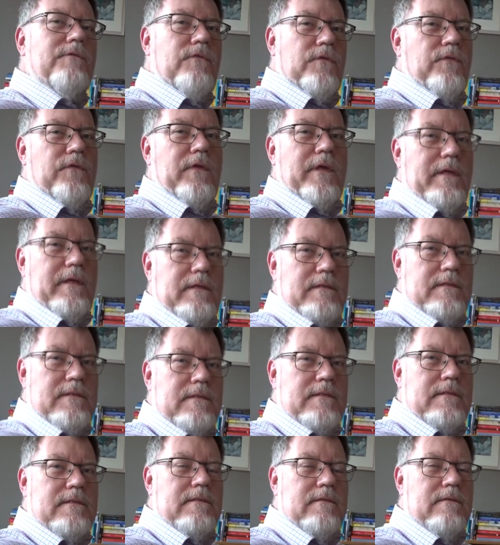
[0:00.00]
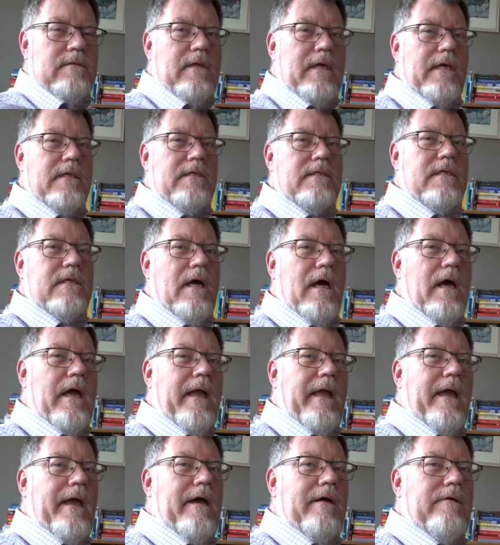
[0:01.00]
the things that I
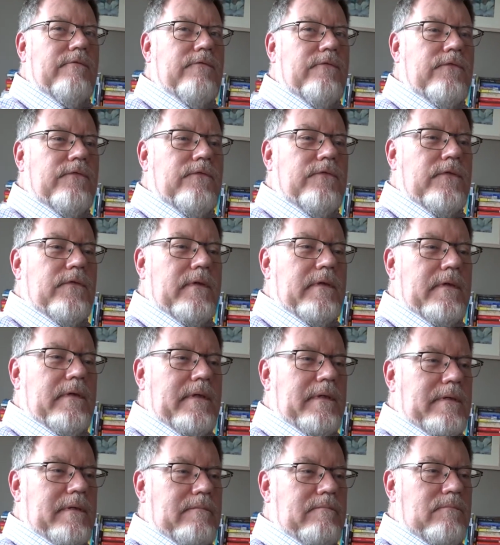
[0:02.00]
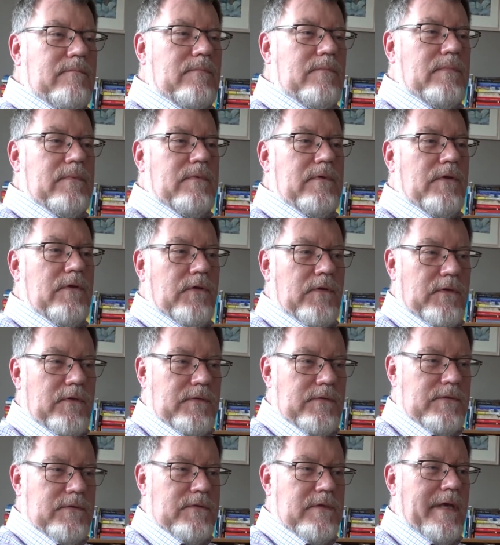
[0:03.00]
have
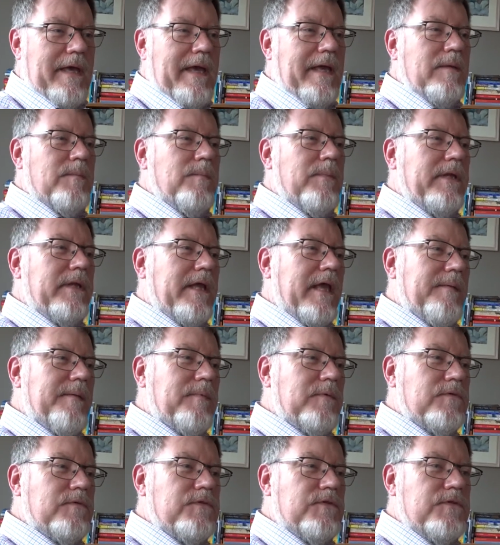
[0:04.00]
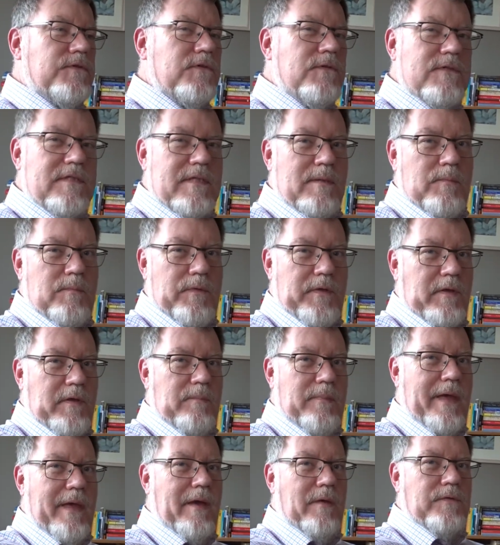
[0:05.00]
learned and been able to do something
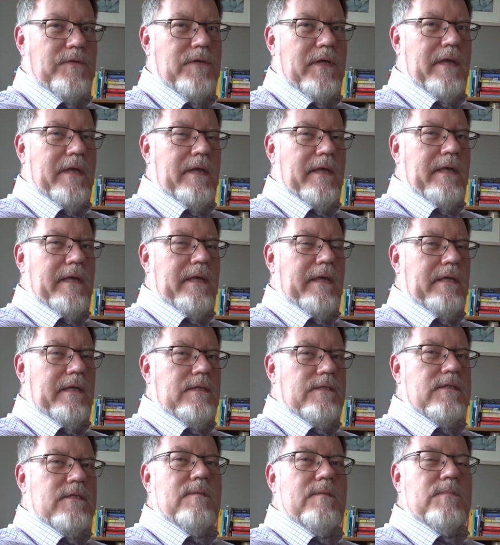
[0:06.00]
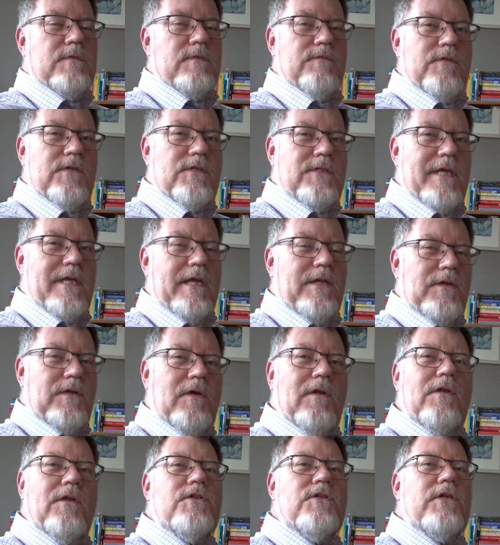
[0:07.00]
about in terms of the
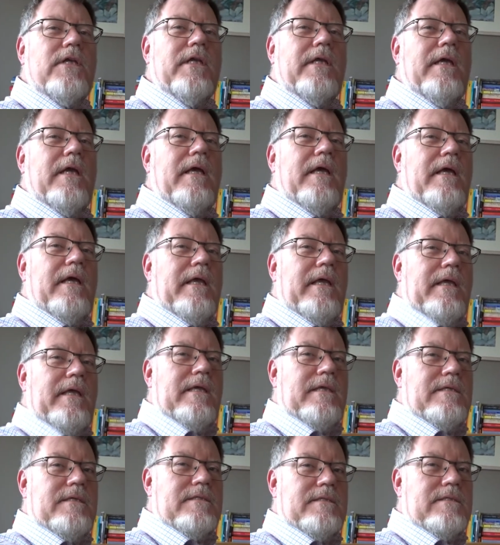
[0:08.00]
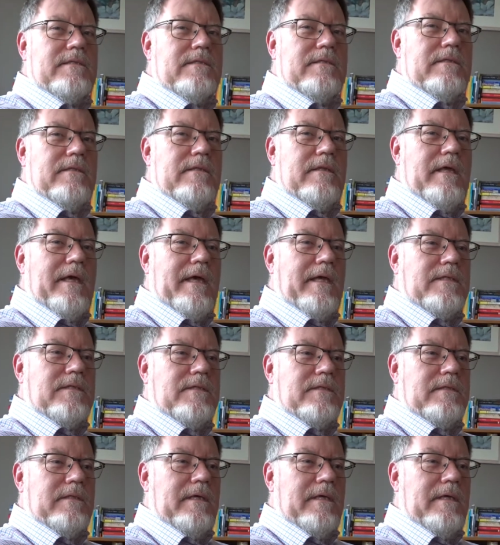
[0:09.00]
technology is that